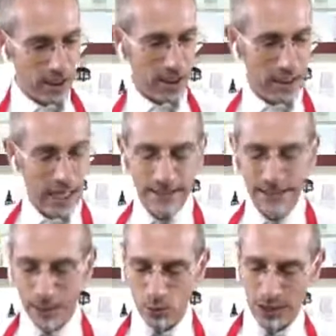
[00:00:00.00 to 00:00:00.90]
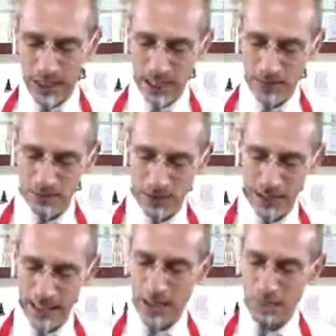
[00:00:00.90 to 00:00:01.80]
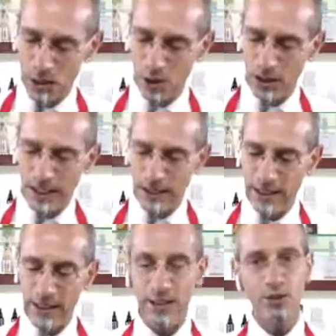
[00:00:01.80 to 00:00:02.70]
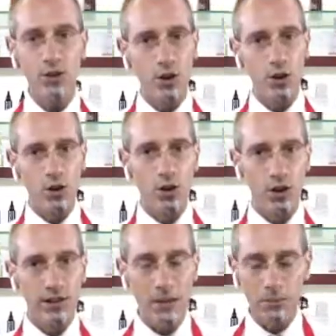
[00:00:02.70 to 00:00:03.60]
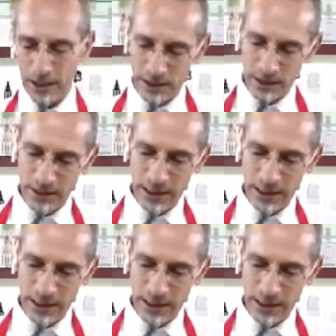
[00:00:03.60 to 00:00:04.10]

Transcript: and then we have an highball like this or tumbler